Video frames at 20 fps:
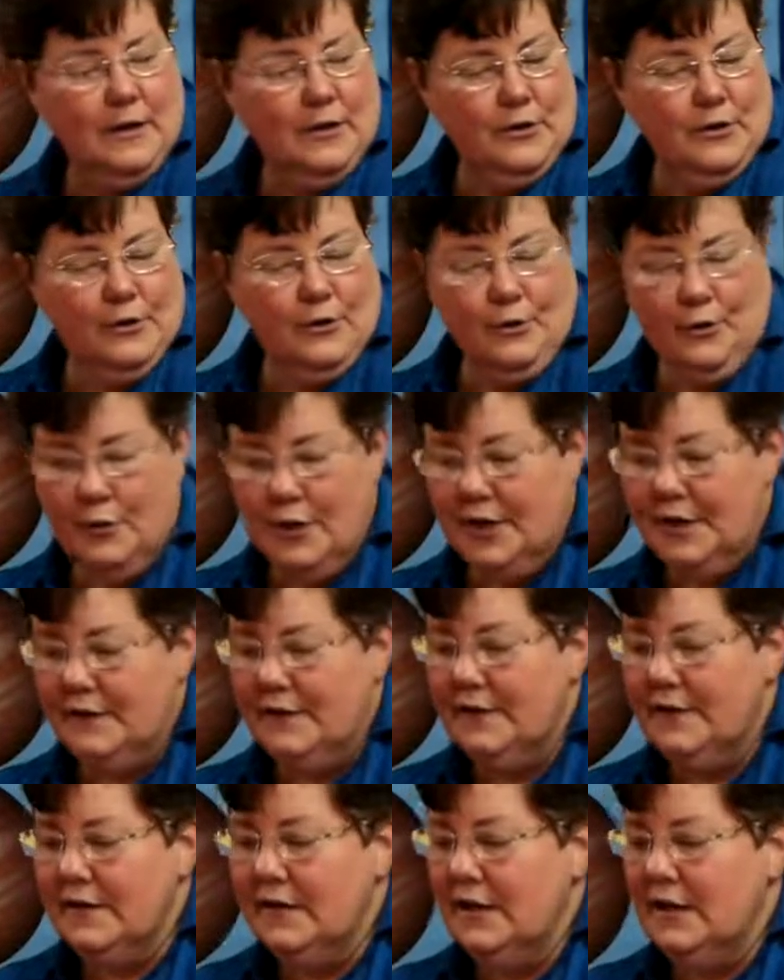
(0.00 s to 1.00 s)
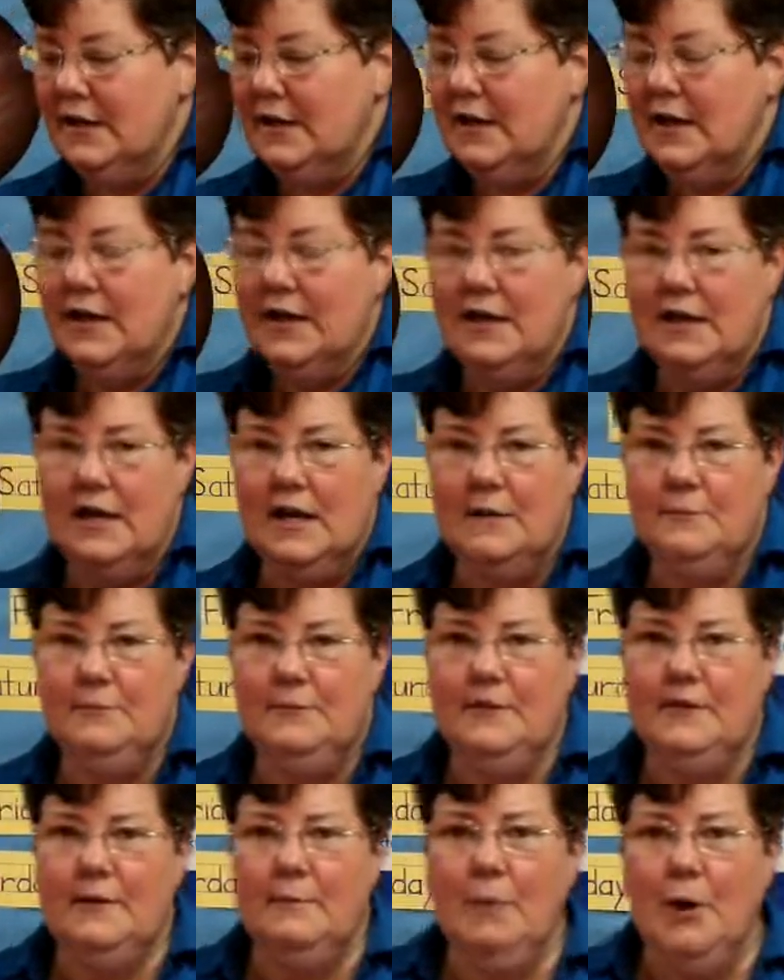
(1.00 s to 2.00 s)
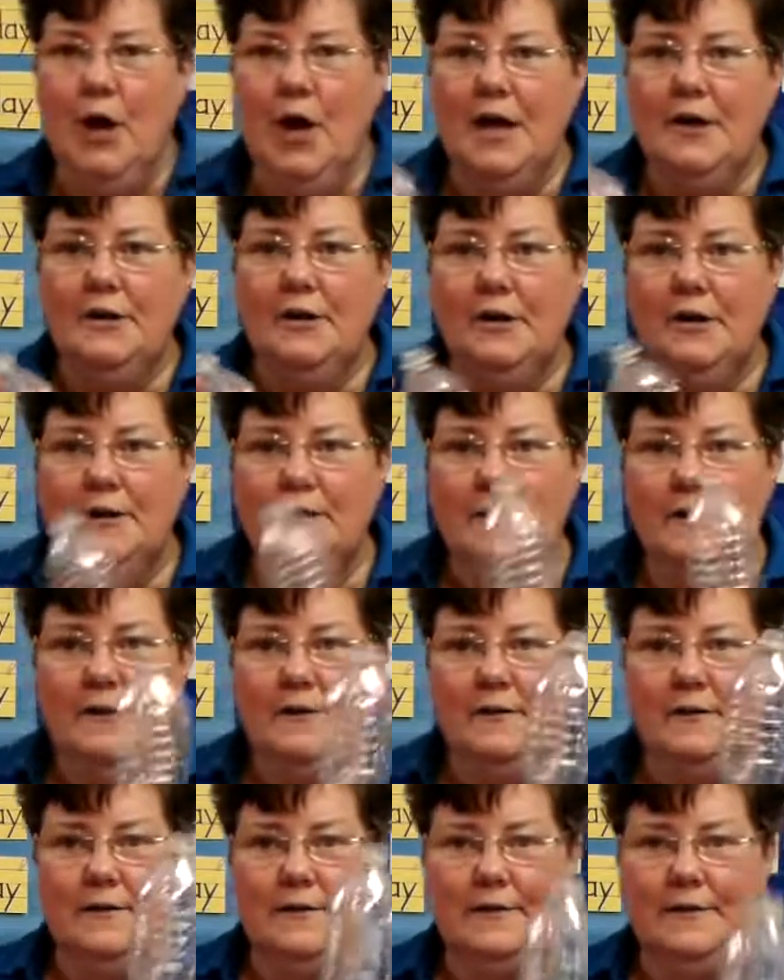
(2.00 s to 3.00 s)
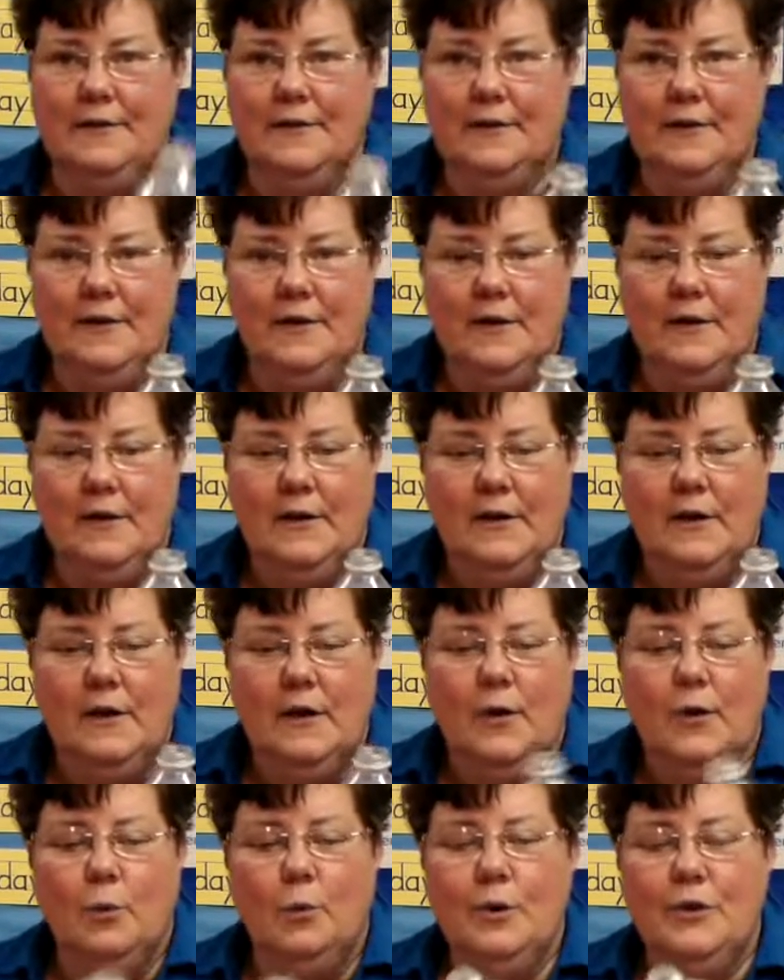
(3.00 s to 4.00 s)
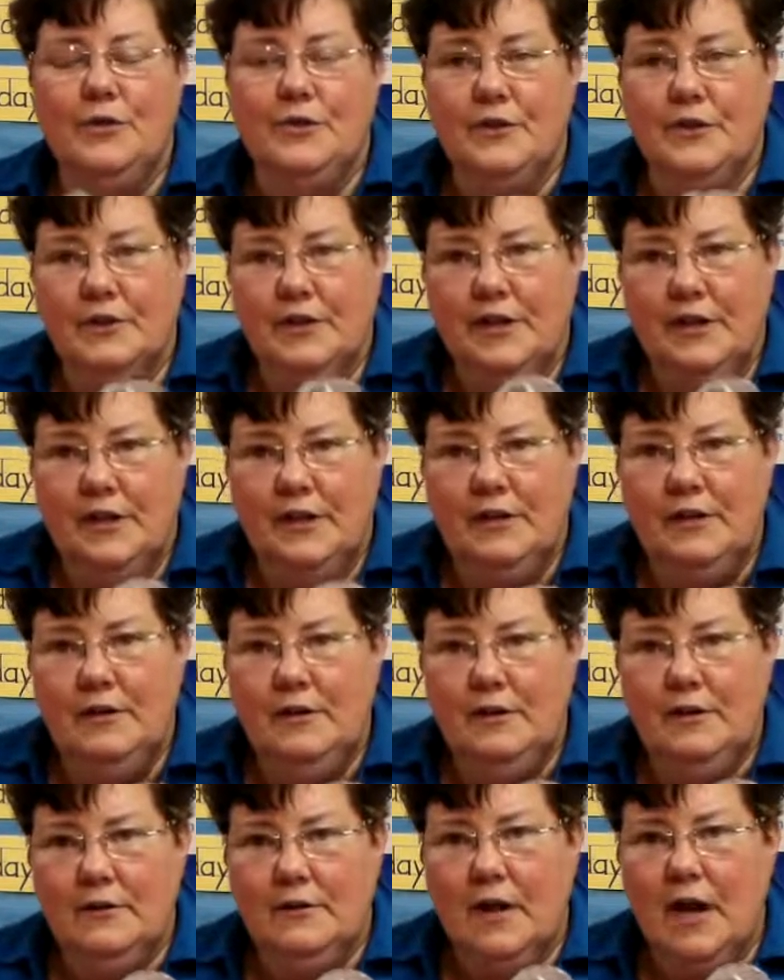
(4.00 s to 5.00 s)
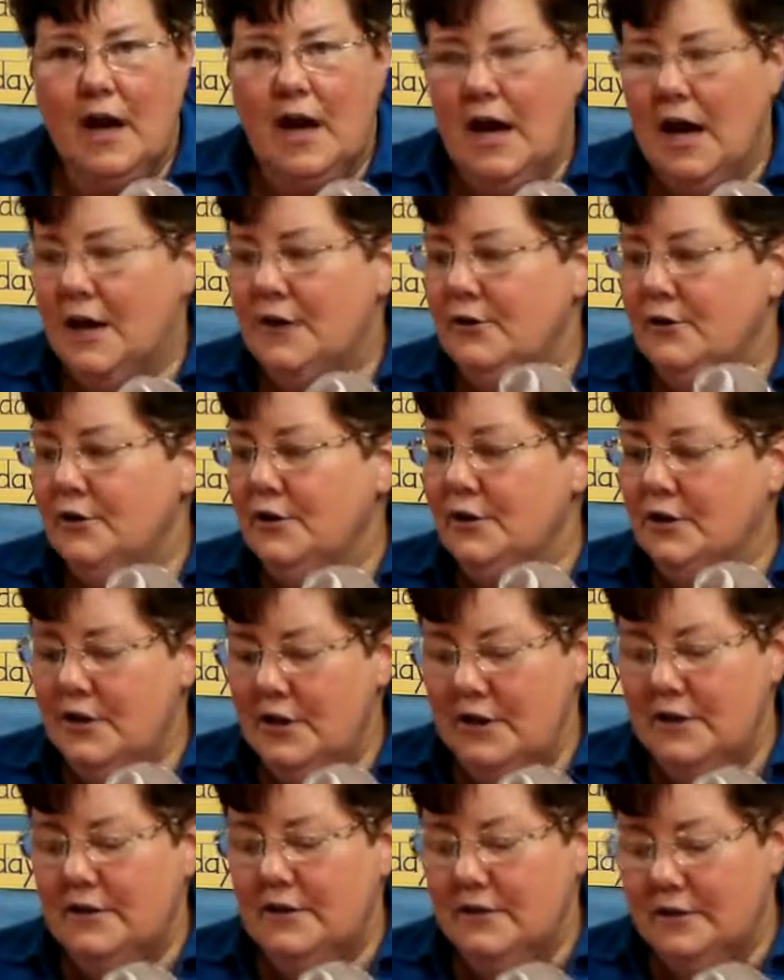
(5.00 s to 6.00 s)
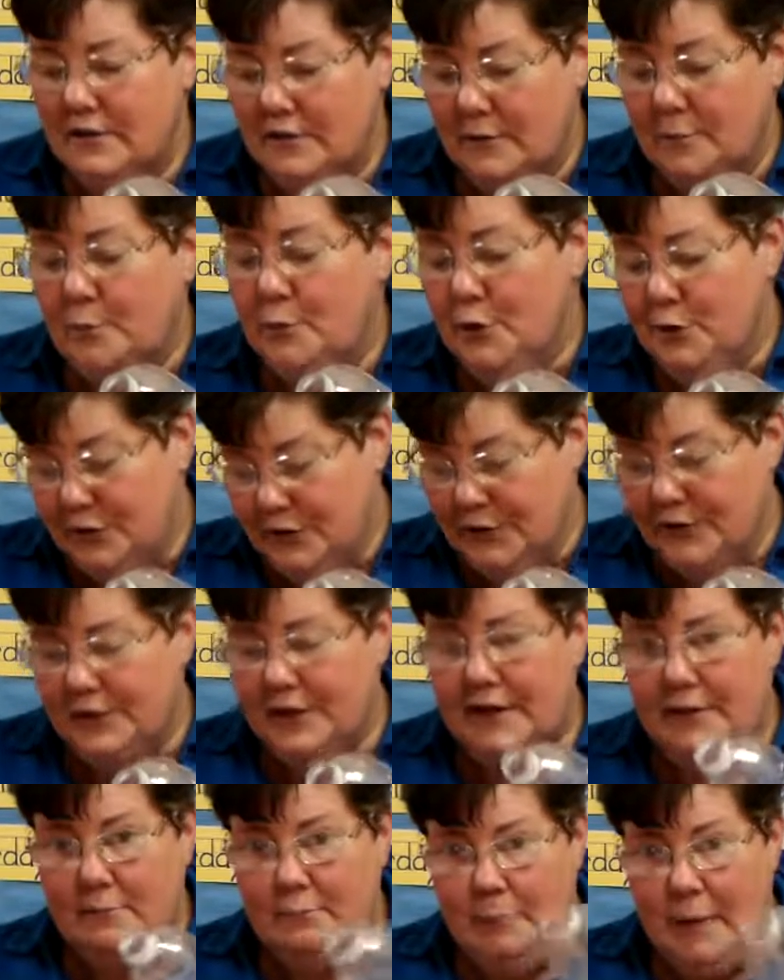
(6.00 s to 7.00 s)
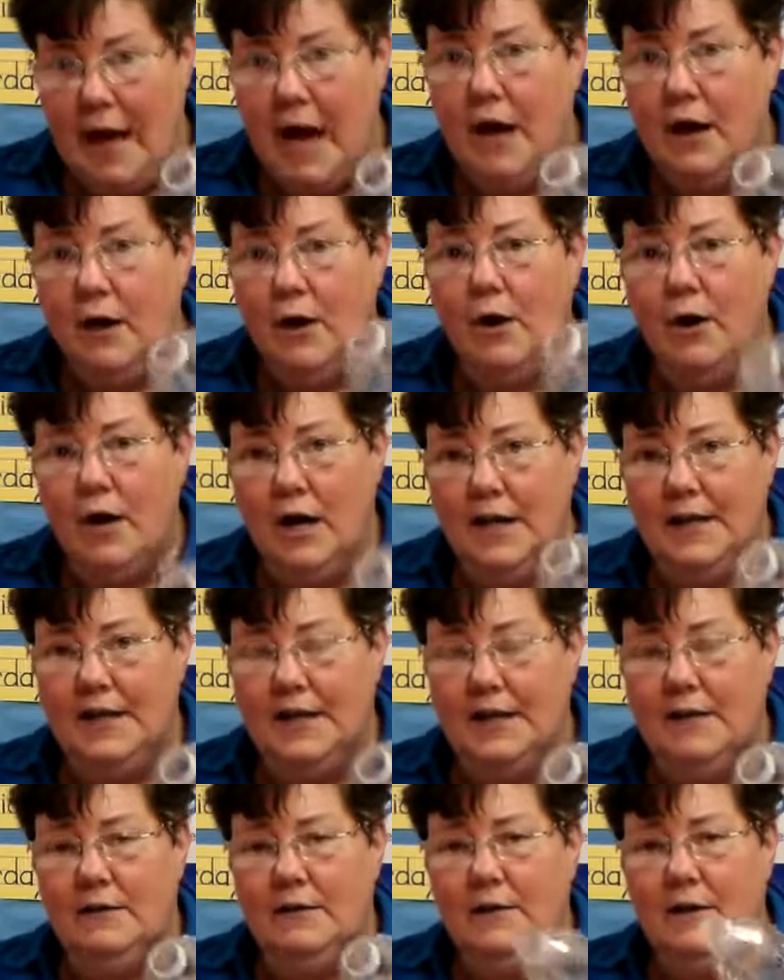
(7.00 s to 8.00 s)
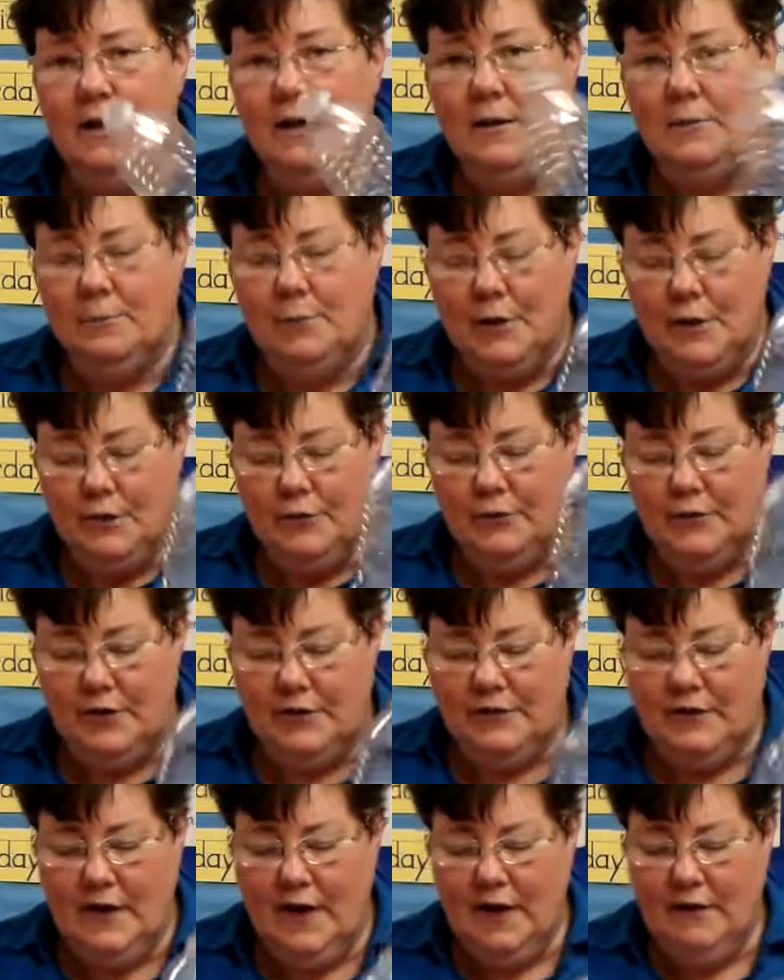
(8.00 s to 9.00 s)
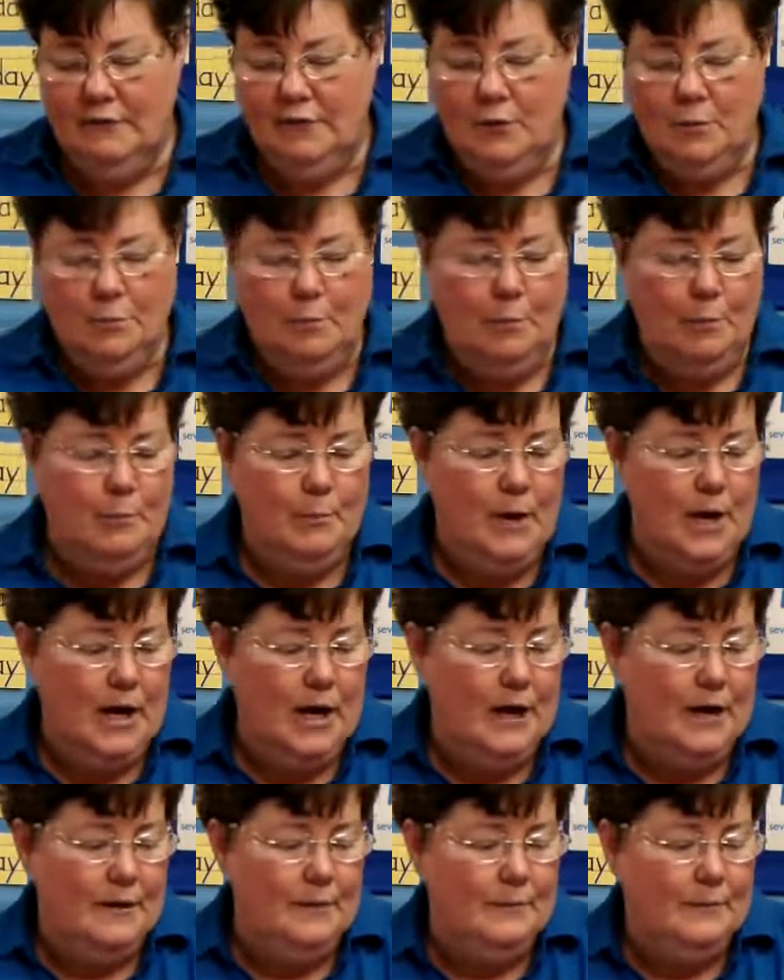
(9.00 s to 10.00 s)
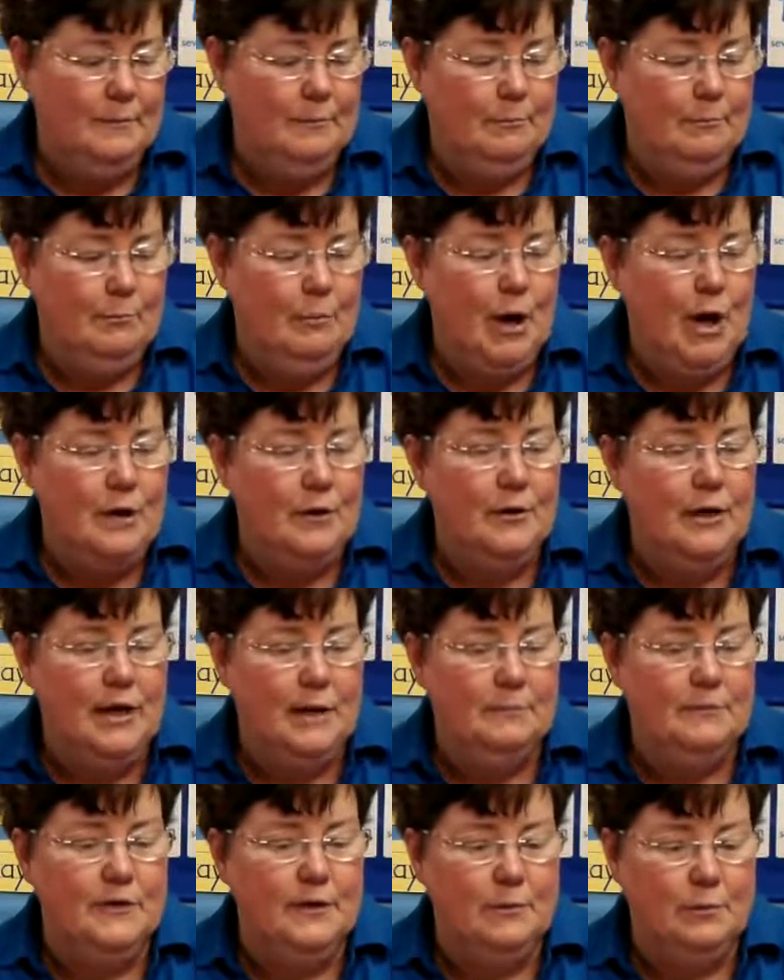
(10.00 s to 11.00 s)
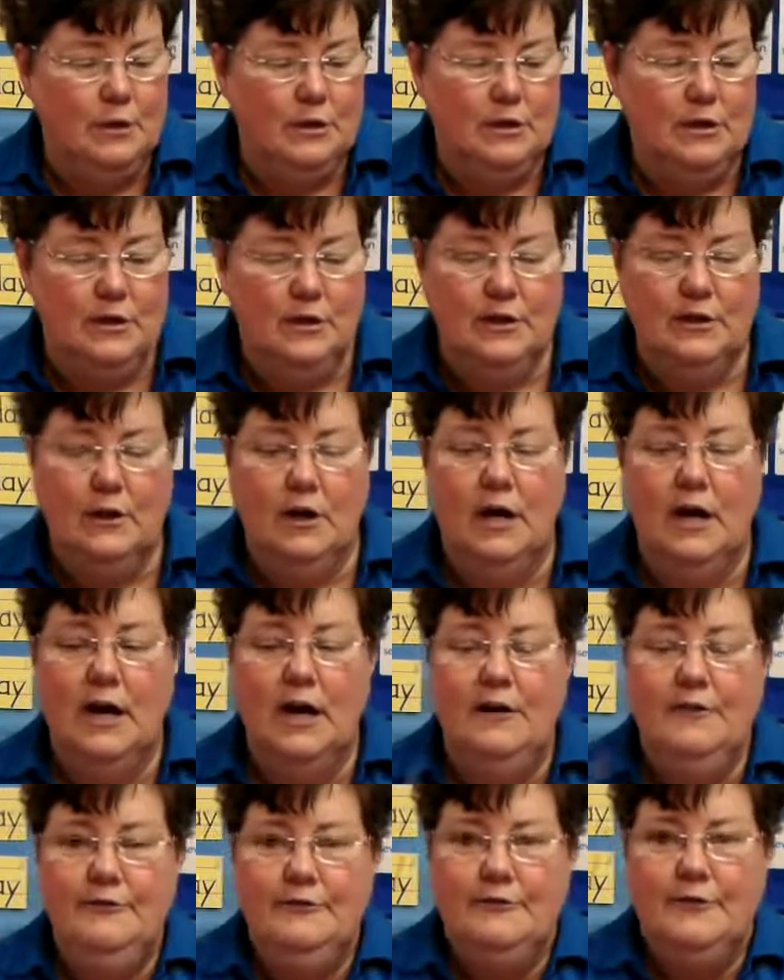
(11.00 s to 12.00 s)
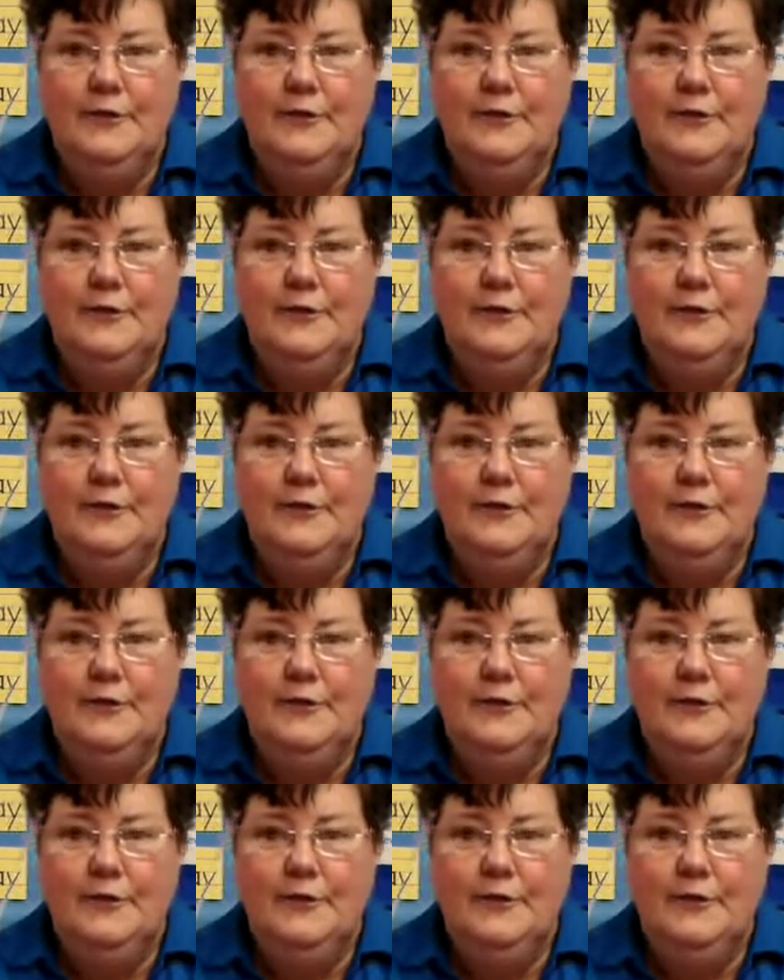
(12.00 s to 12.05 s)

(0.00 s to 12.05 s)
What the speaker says: You're going to need an empty bottle with the lid. You're going to need to put the lid back on it, but you'll need to have the bottle empty with the lid off.